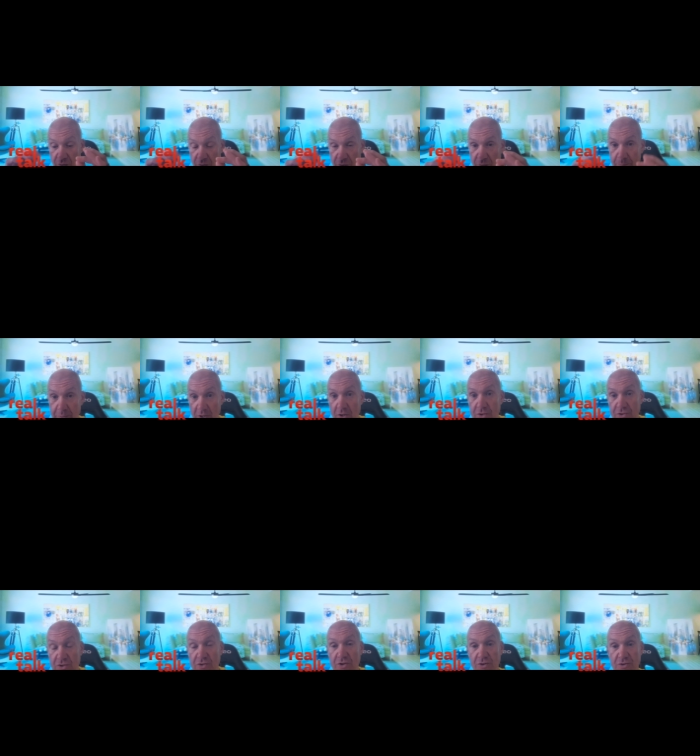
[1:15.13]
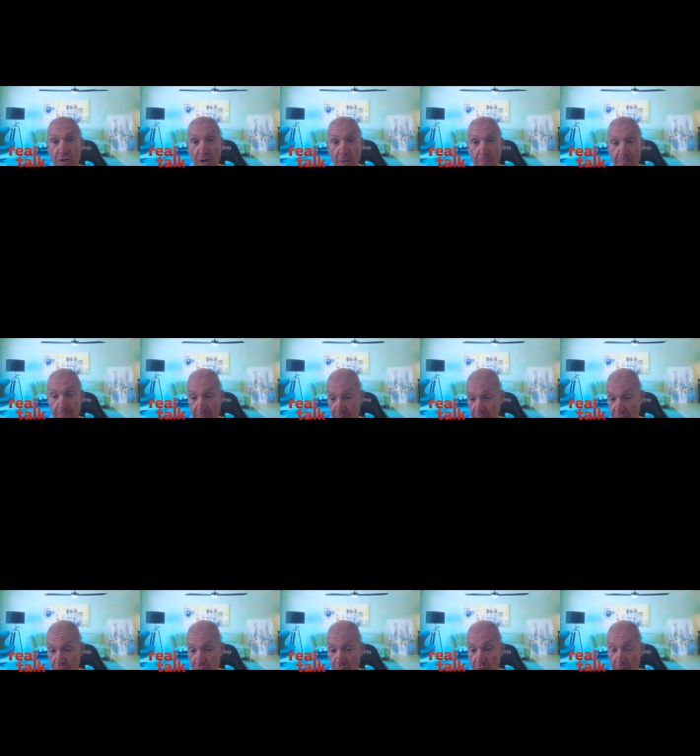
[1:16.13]
the person that's
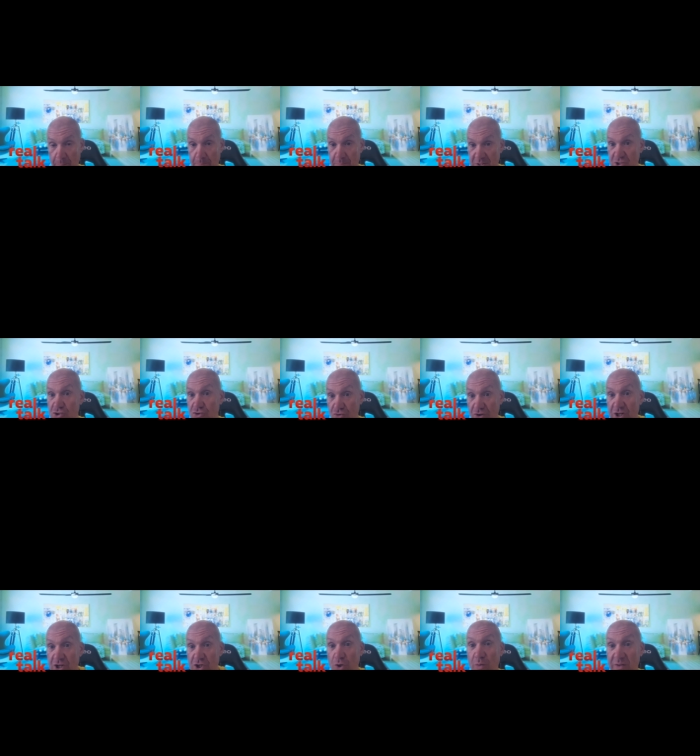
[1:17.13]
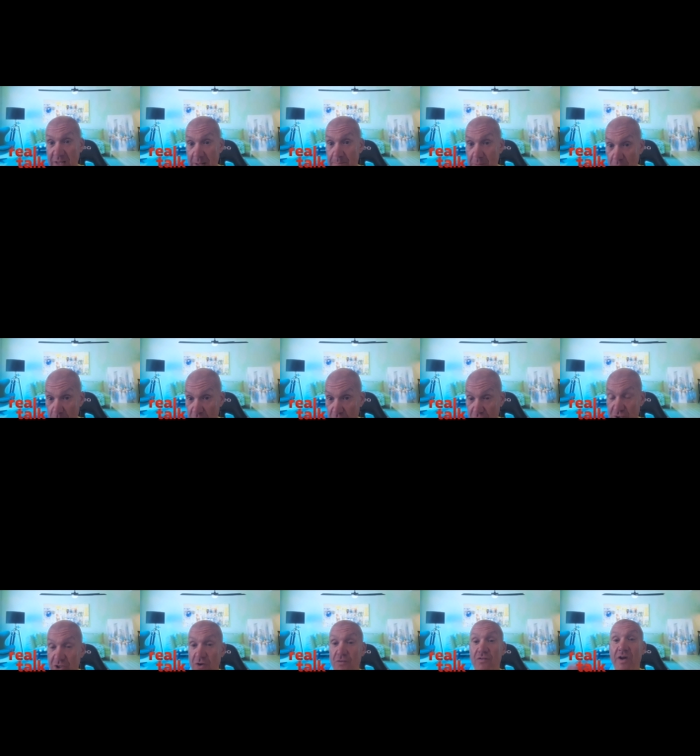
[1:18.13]
sort of mistreating you in that moment
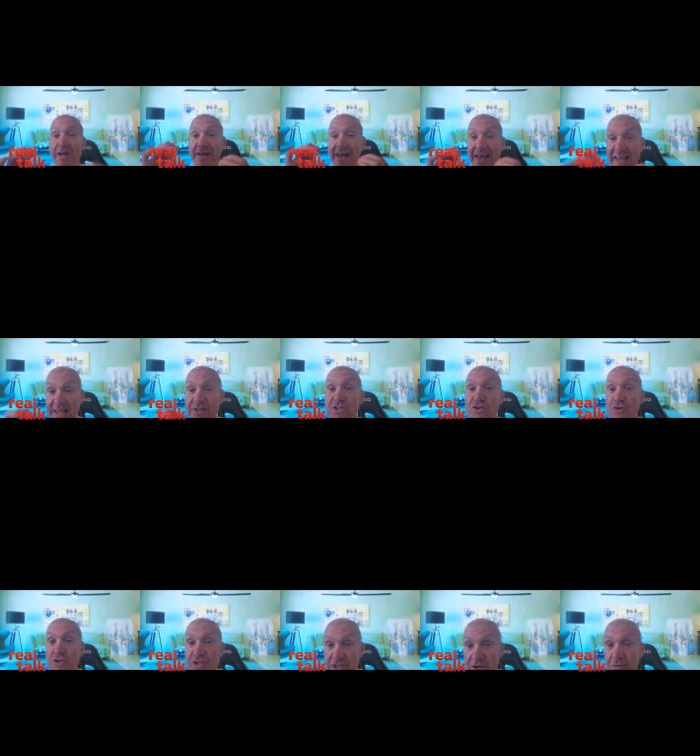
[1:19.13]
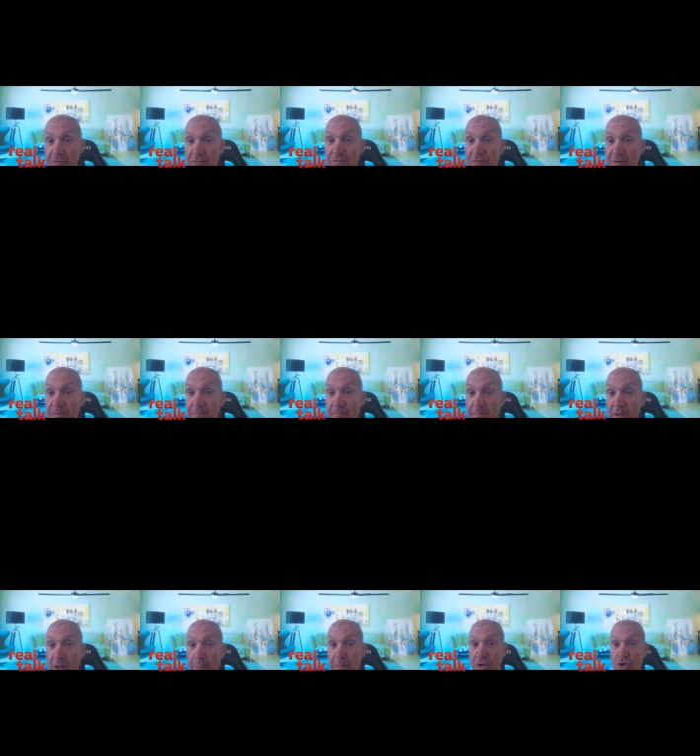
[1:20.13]
yourself is yourself,
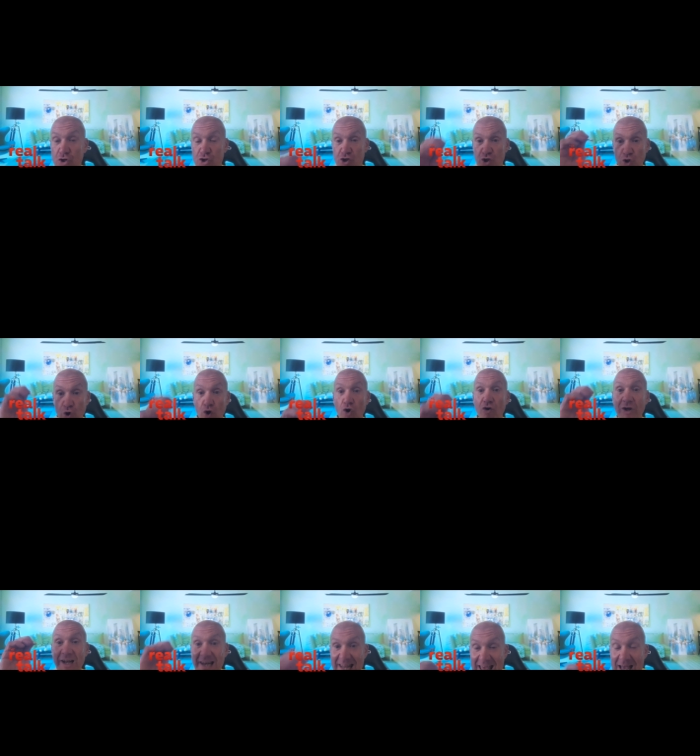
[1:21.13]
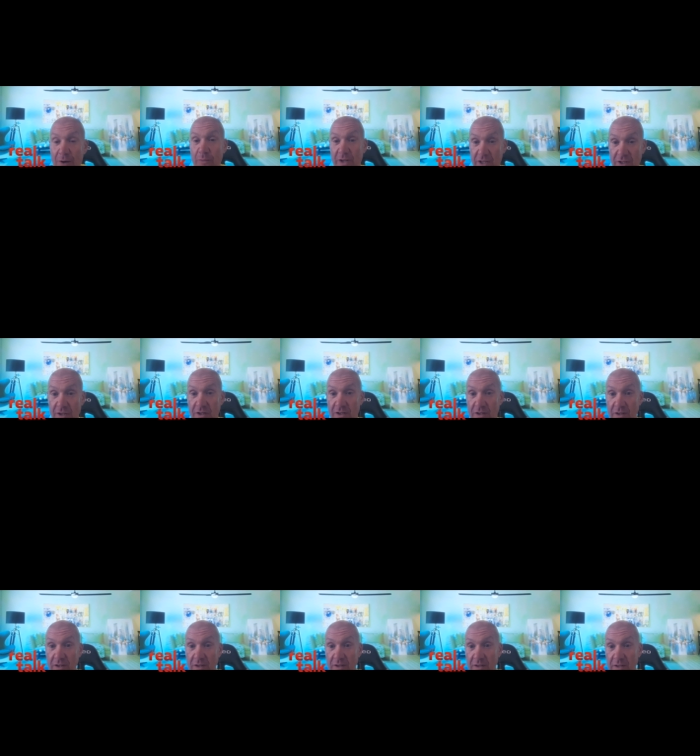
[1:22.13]
because you're allowing
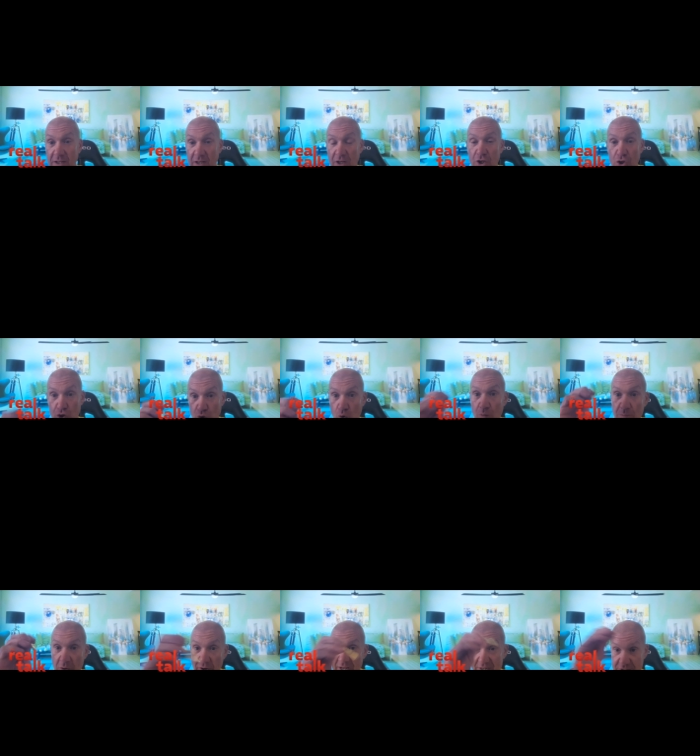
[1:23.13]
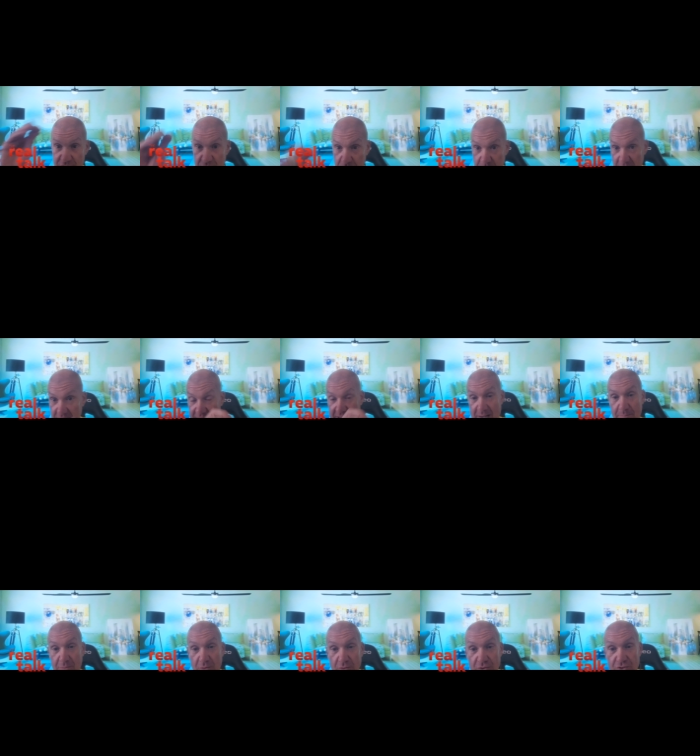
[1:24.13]
your mind to be in that
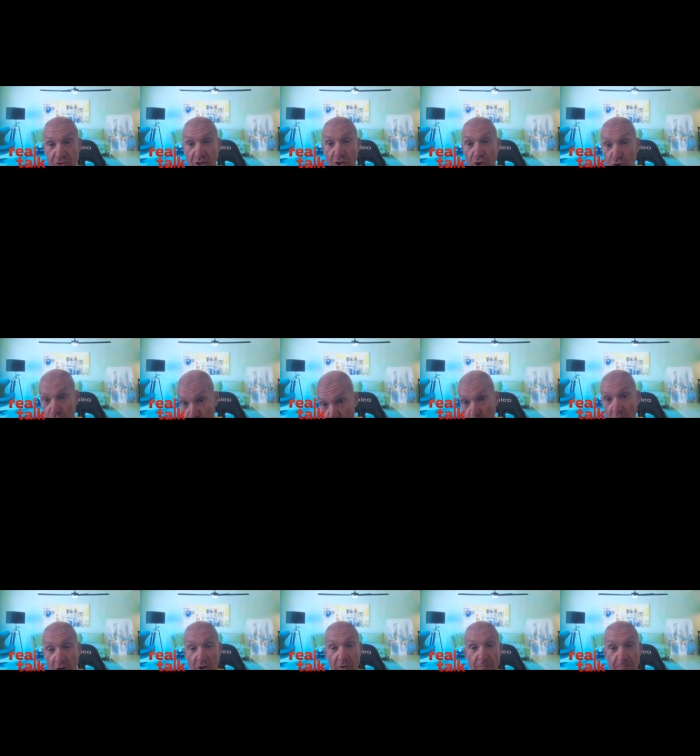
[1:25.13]
box. You are.